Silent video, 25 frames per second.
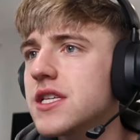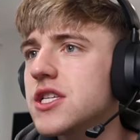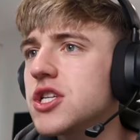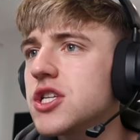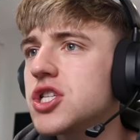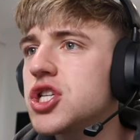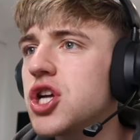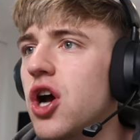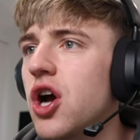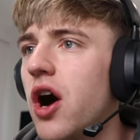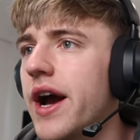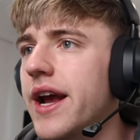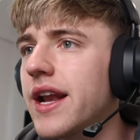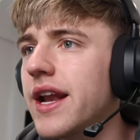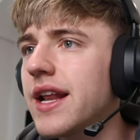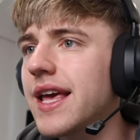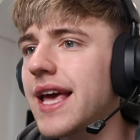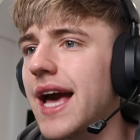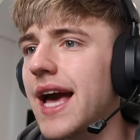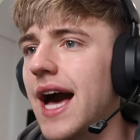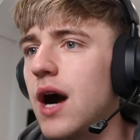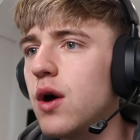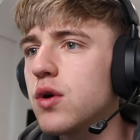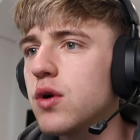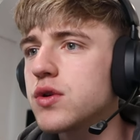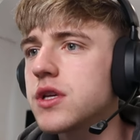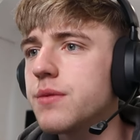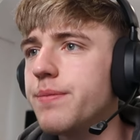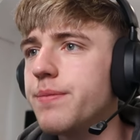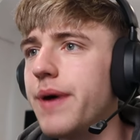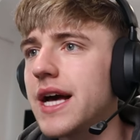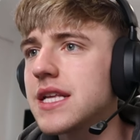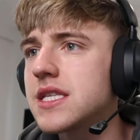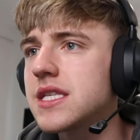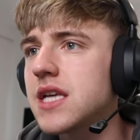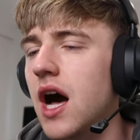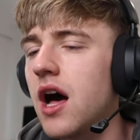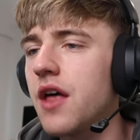this is giant cows
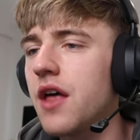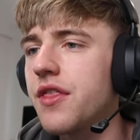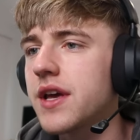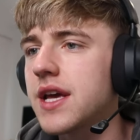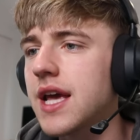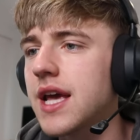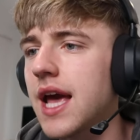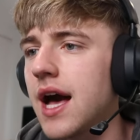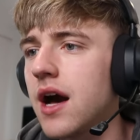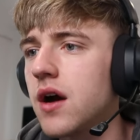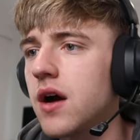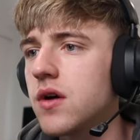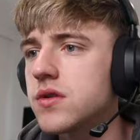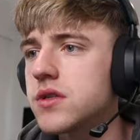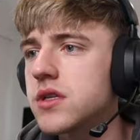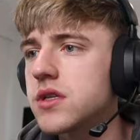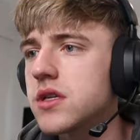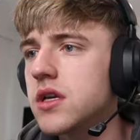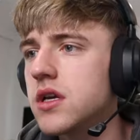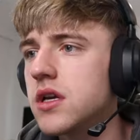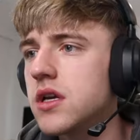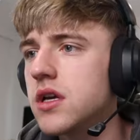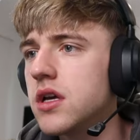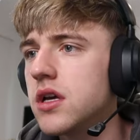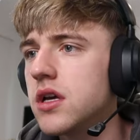compared to other cows.